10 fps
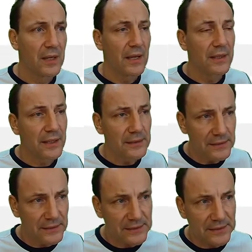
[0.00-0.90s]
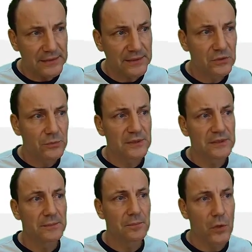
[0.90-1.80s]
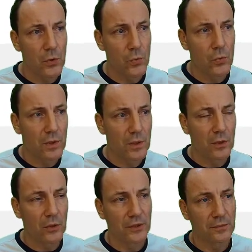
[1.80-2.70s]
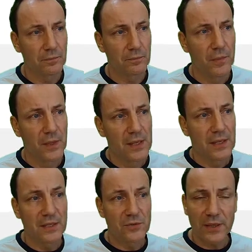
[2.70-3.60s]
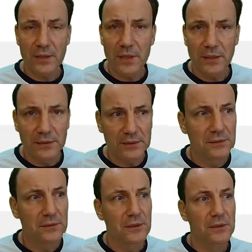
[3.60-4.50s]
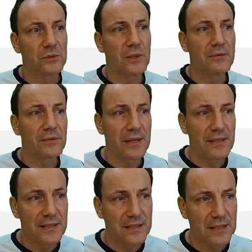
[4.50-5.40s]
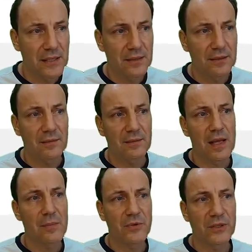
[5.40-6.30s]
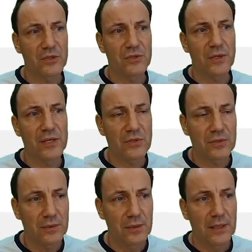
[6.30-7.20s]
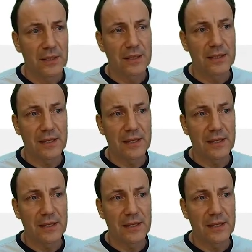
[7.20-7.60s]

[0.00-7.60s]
And then it says to me, oh, hold on. It's recommended to have a second app registration in